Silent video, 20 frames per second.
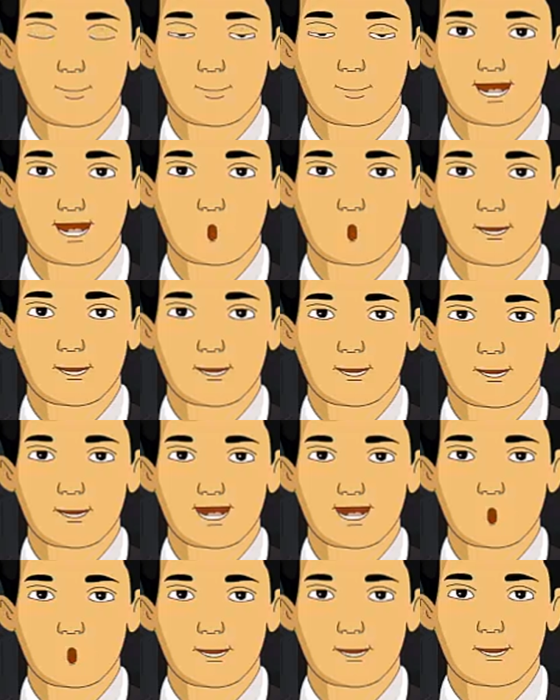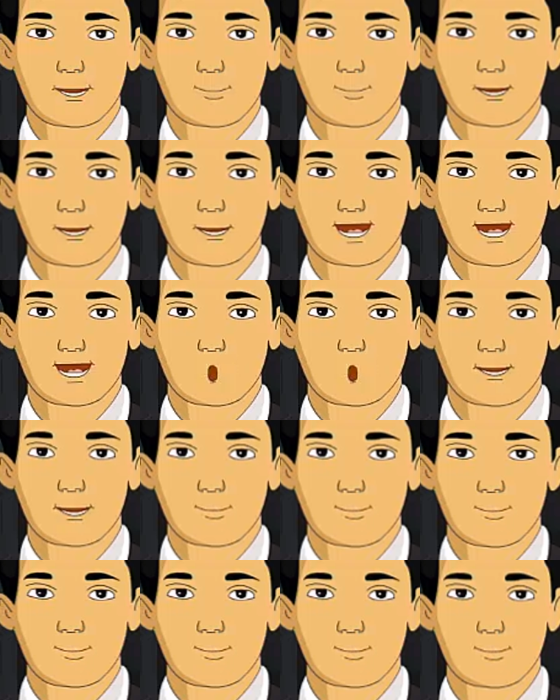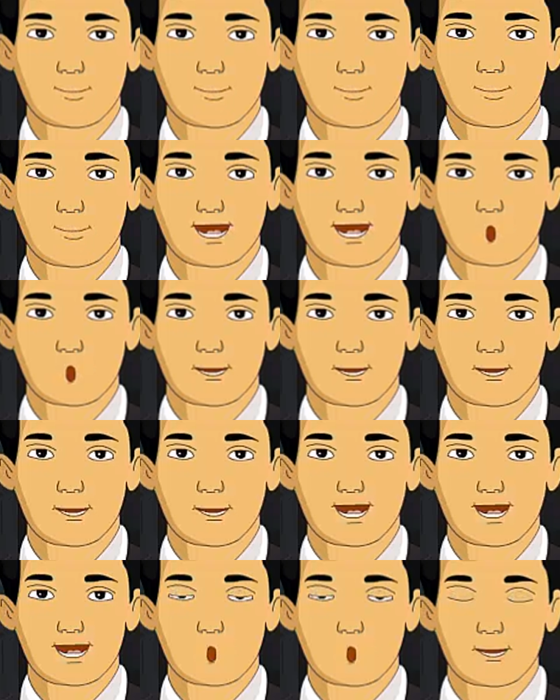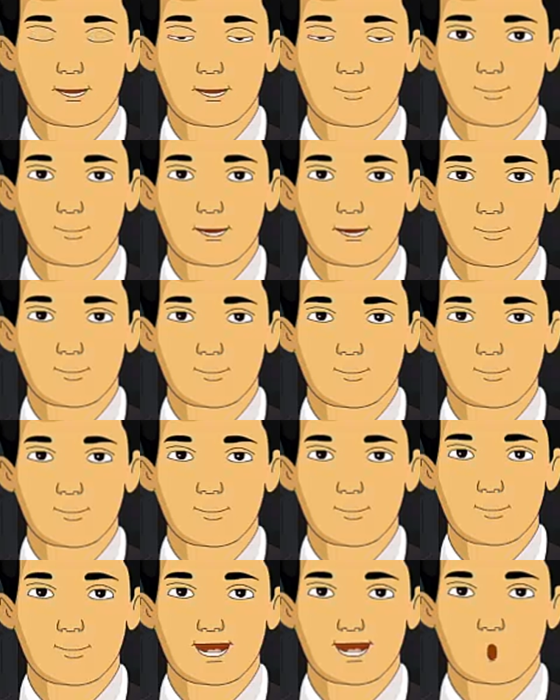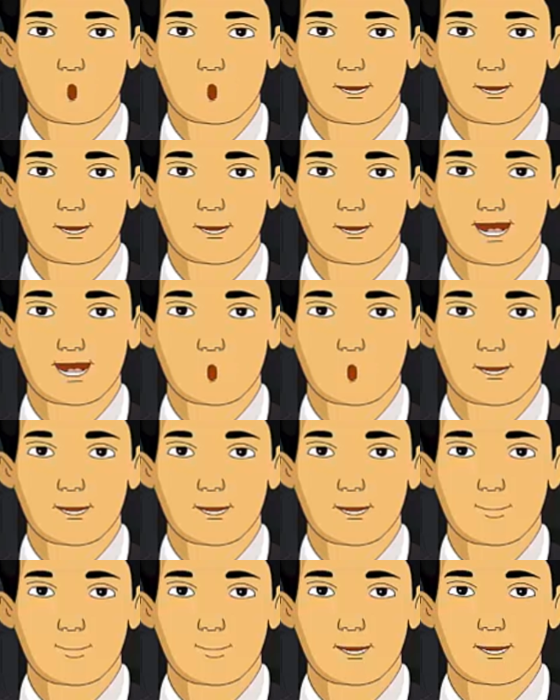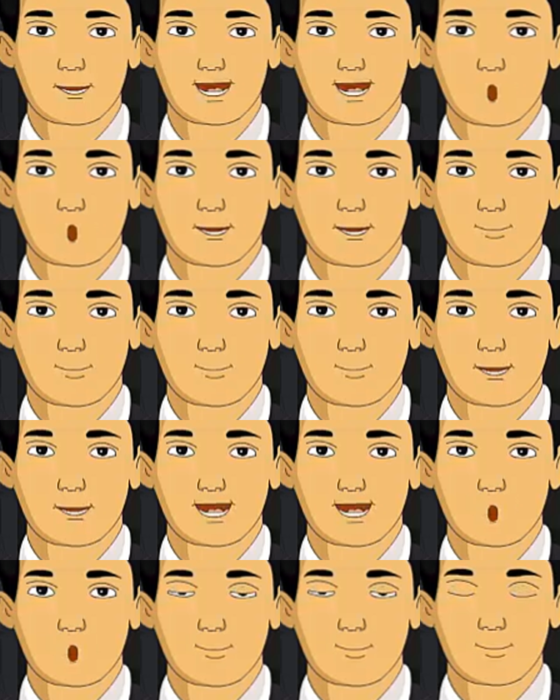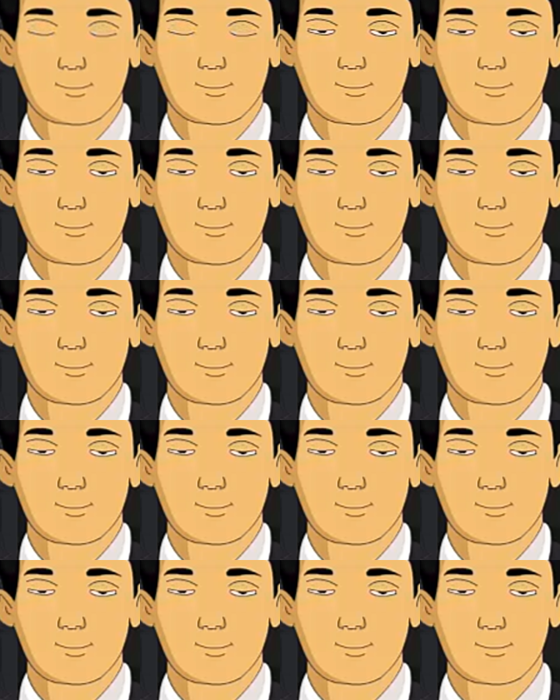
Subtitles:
It is the best type of soil found in India as it is extremely fertile.